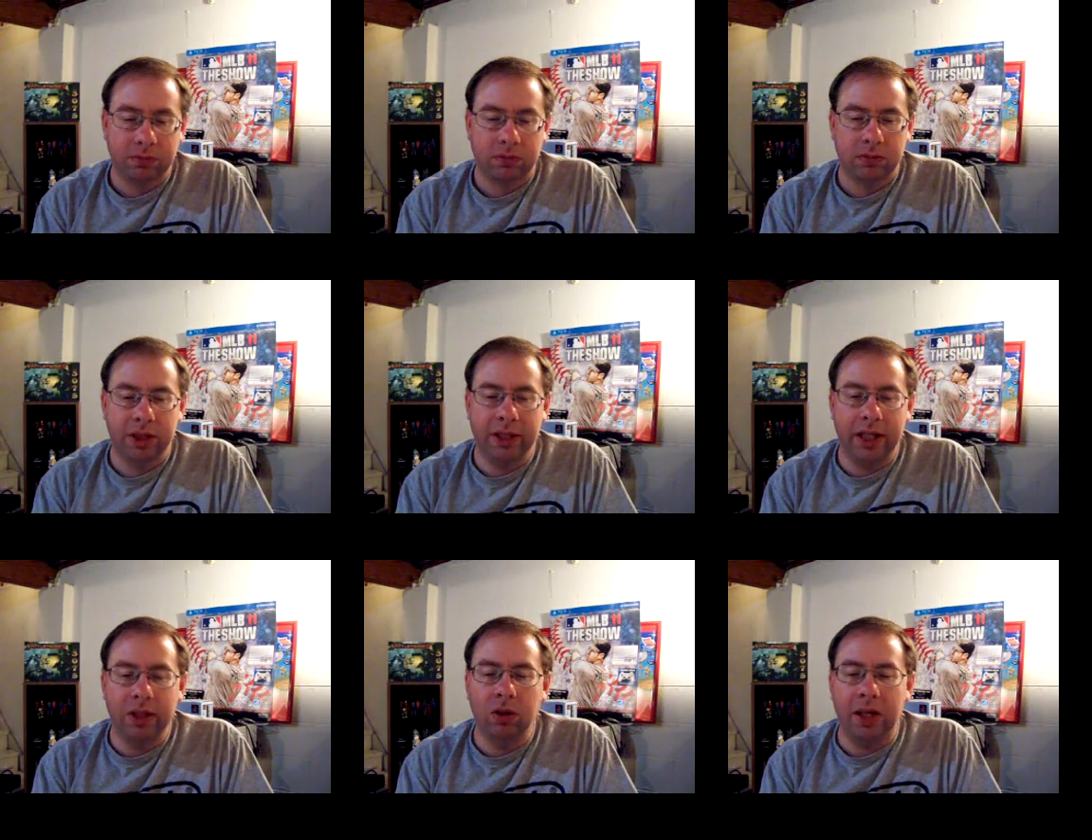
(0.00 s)

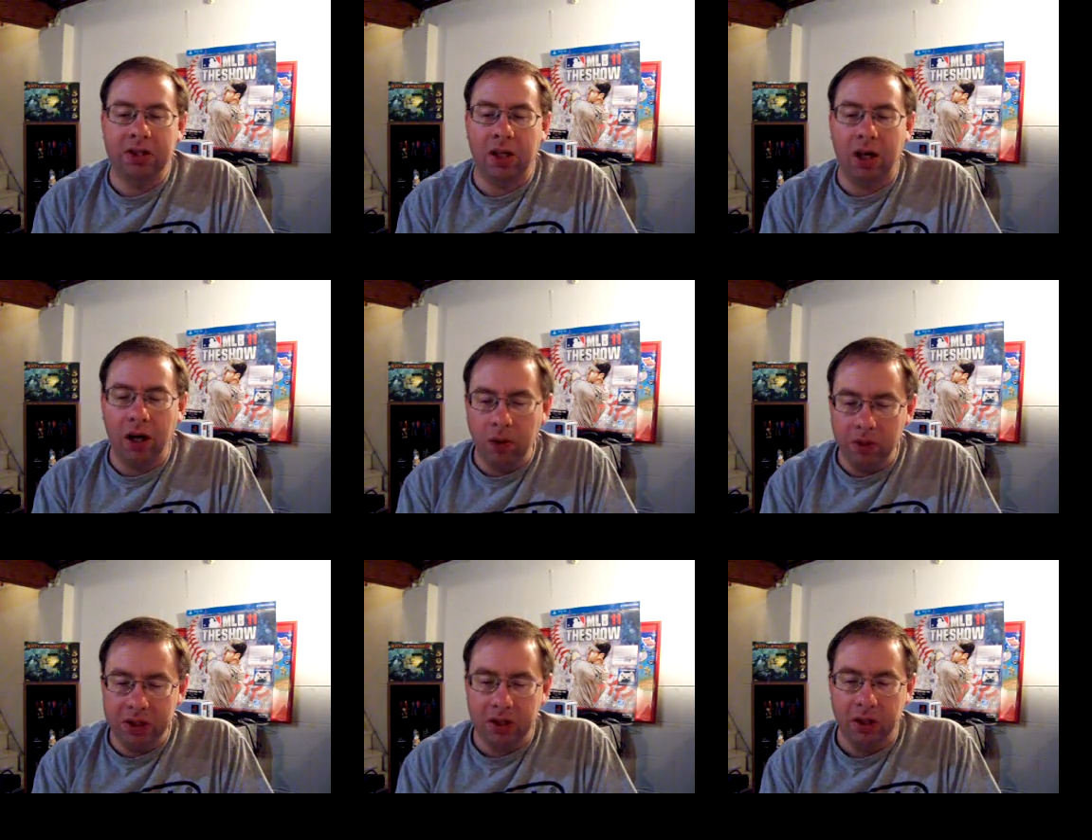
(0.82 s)
Nintendo has
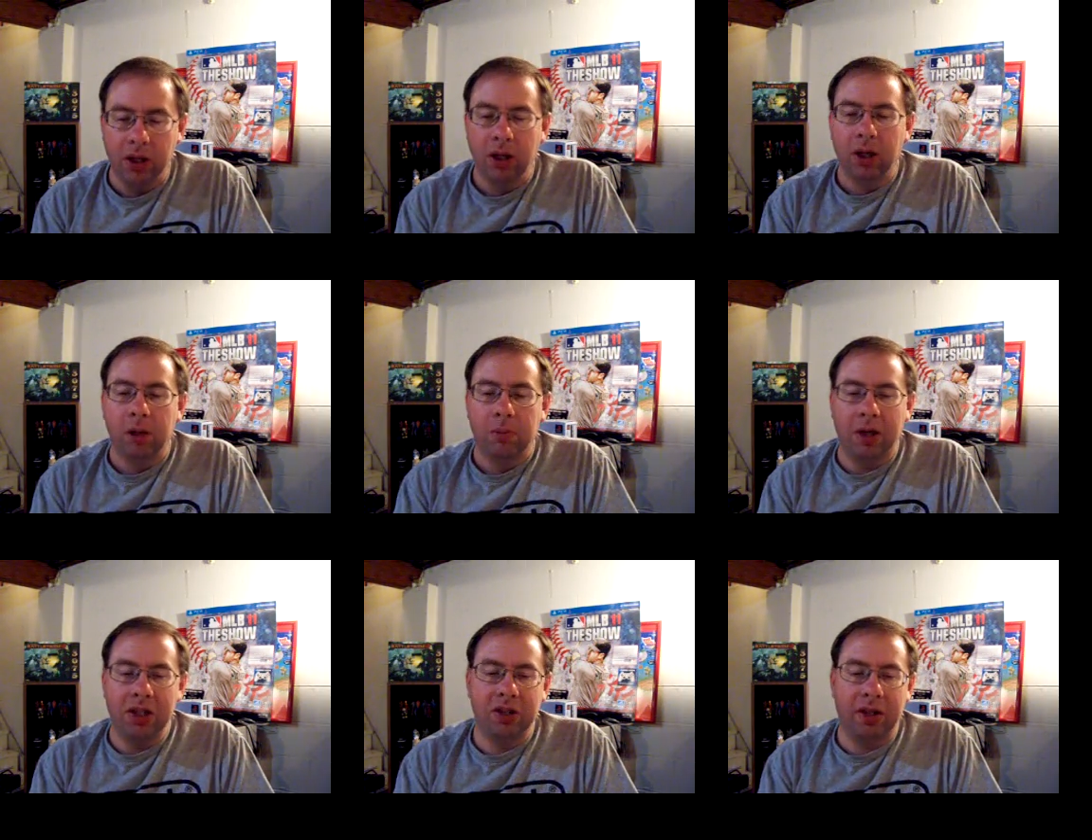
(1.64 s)
always
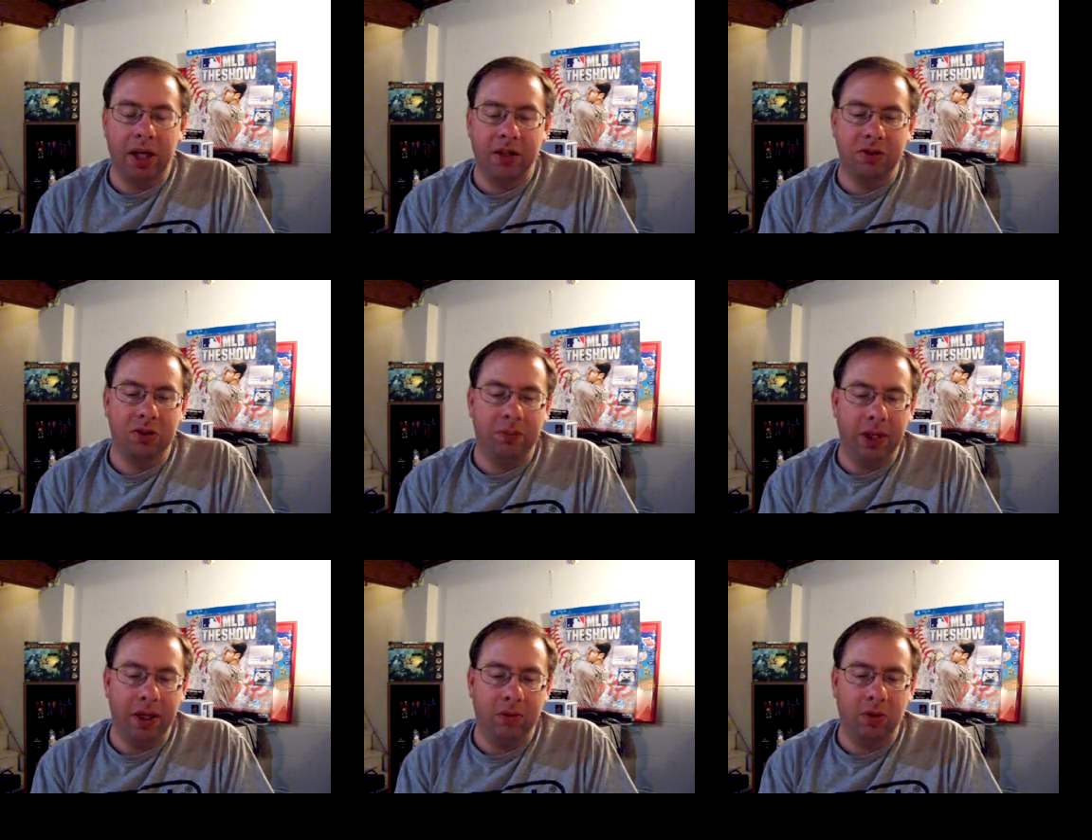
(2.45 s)
priced their consoles to
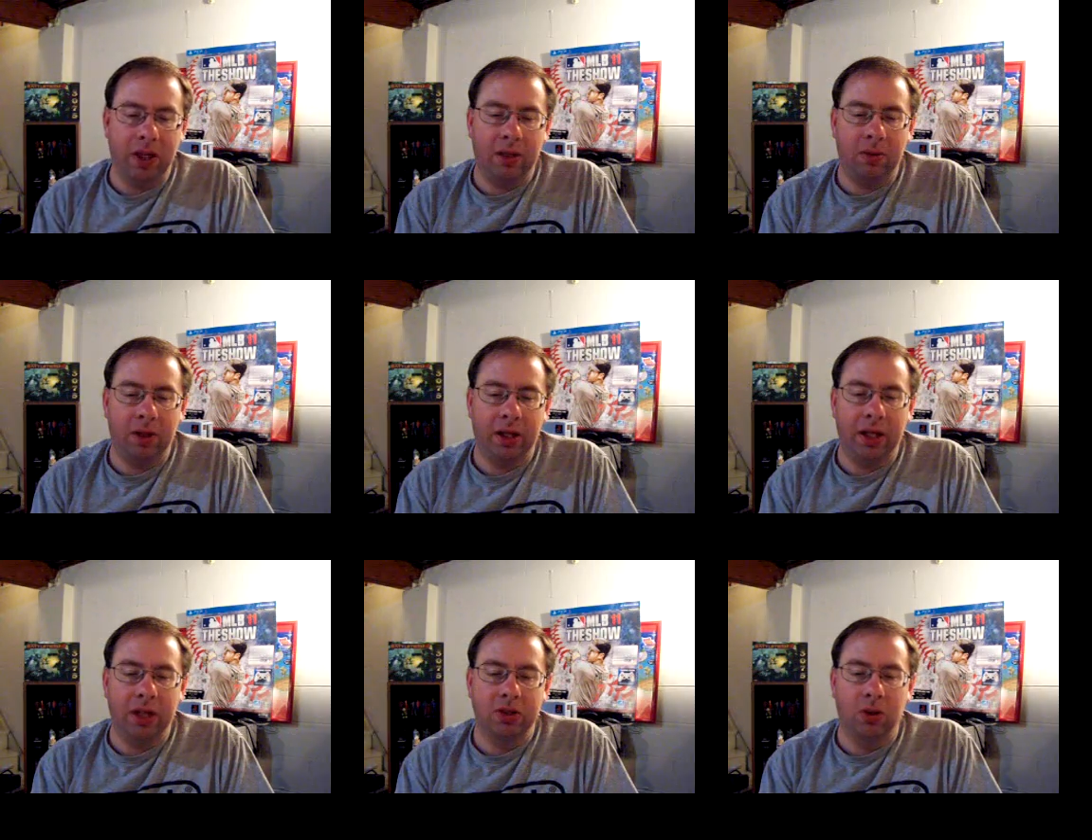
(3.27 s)
beat everyone on the
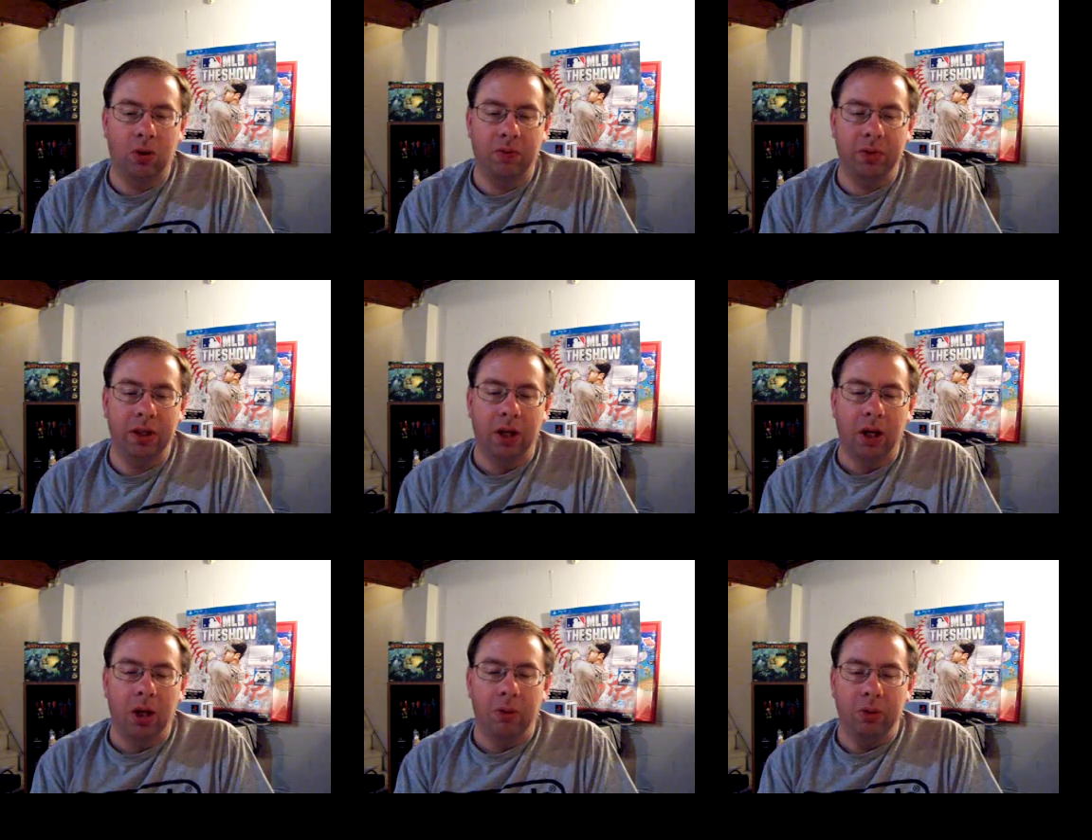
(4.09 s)
market, and so hopefully
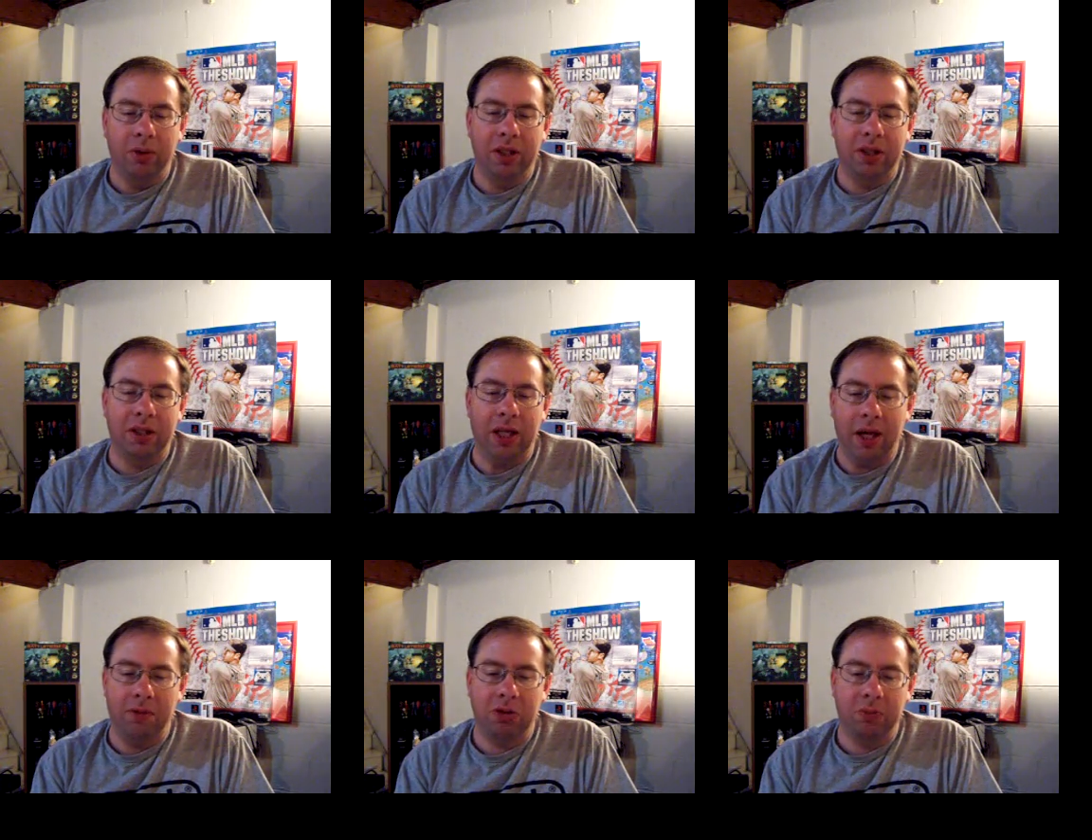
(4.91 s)
we will get the
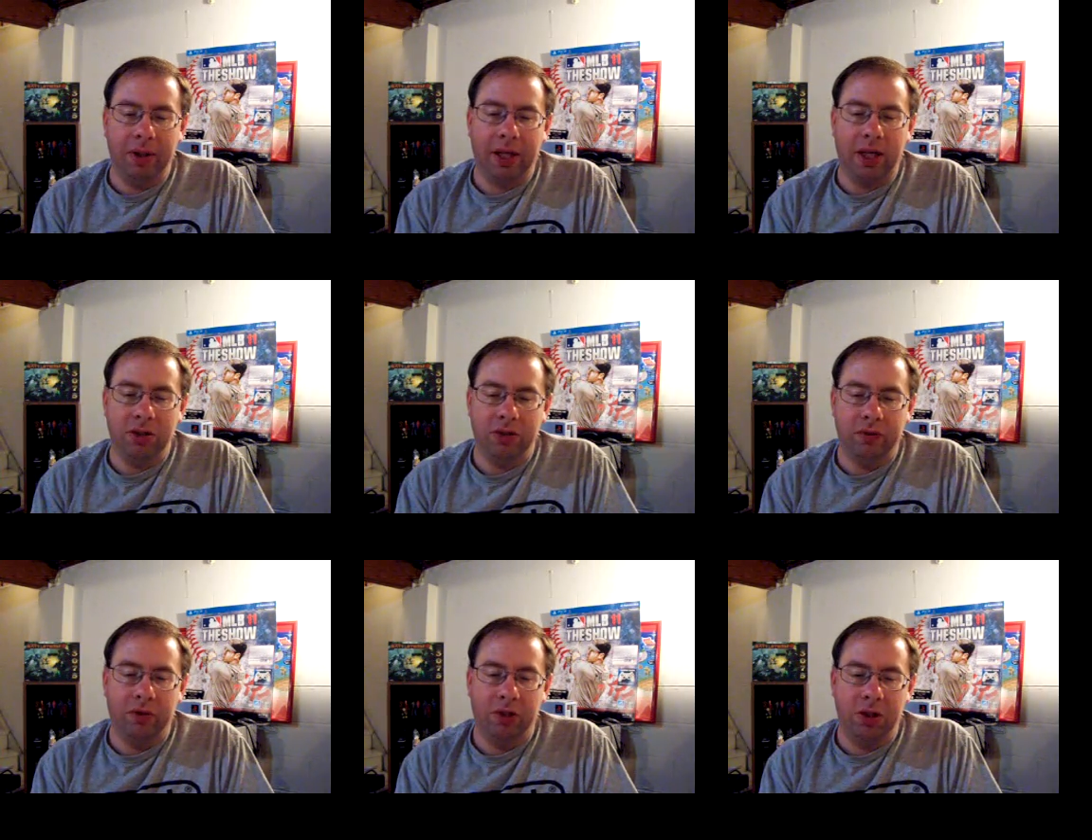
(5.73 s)
top spec console
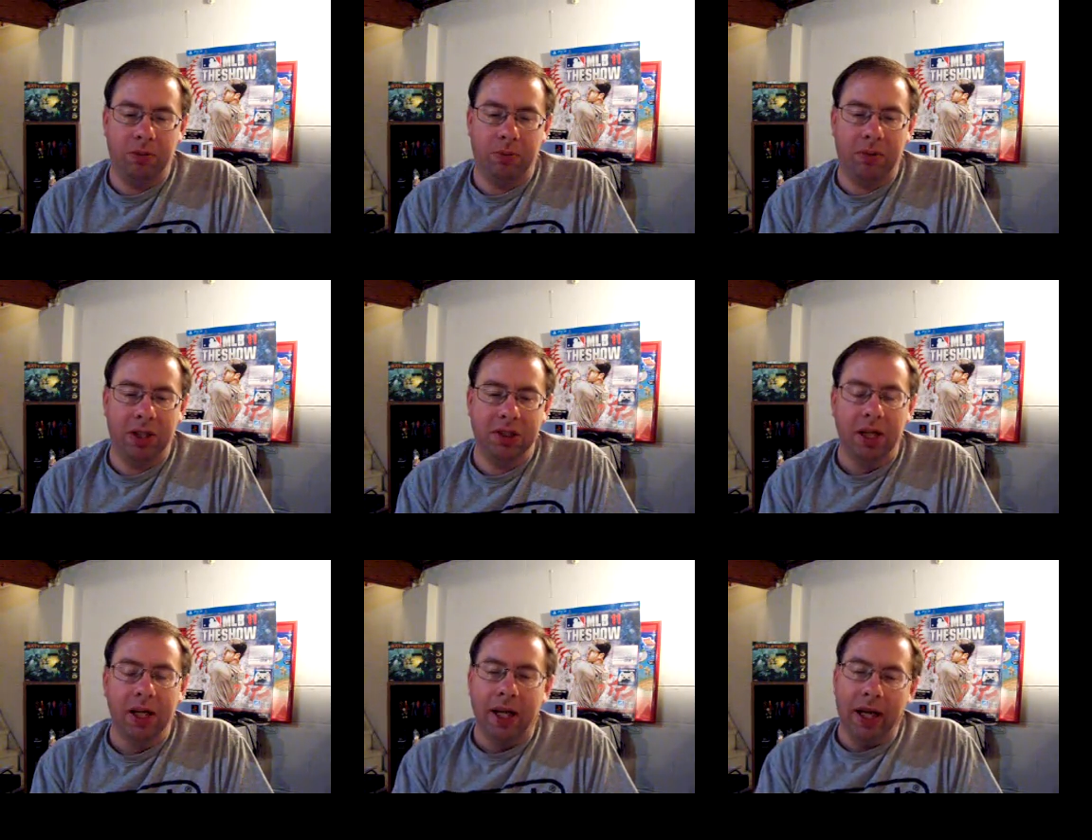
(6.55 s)
for a cheaper price.
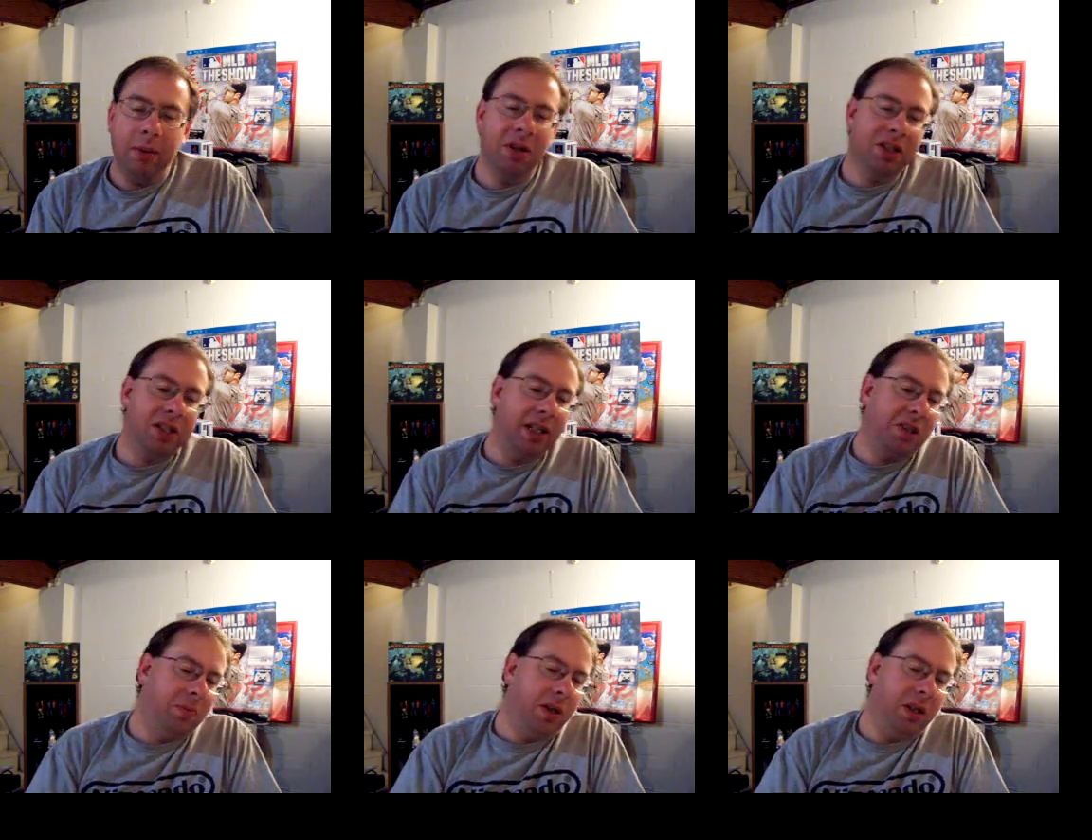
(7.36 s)
And I'm going to say
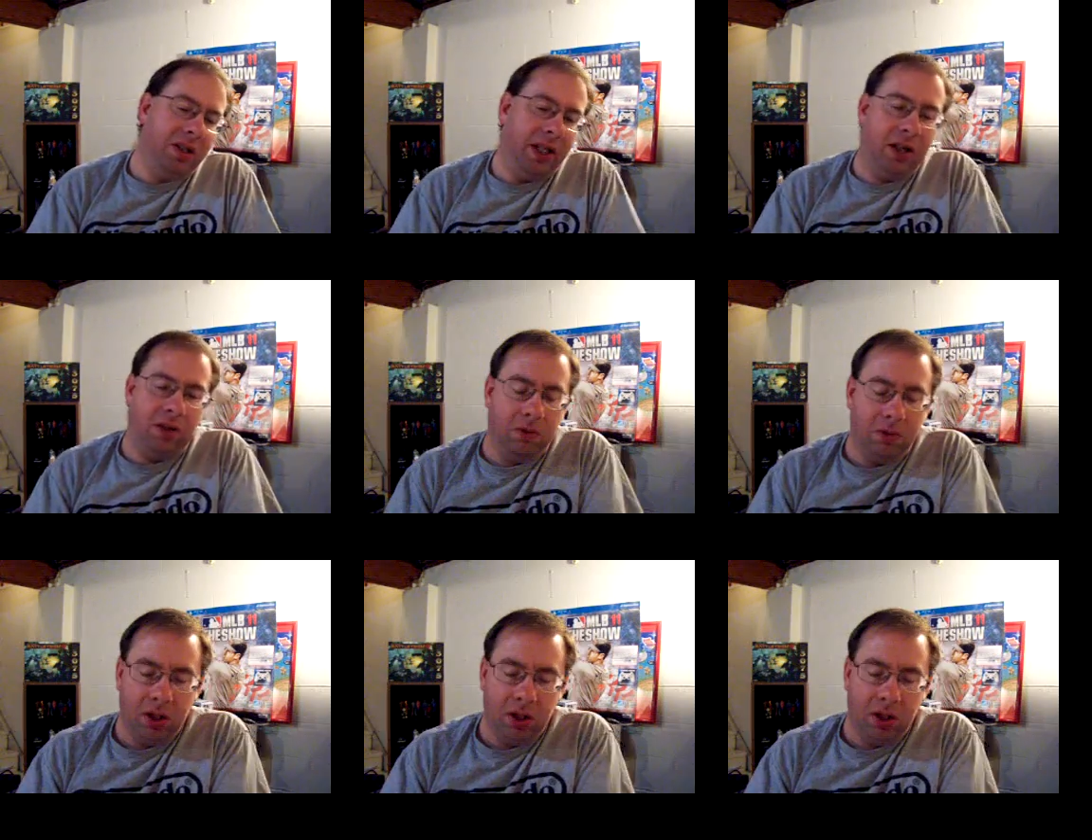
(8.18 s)
this about Nintendo.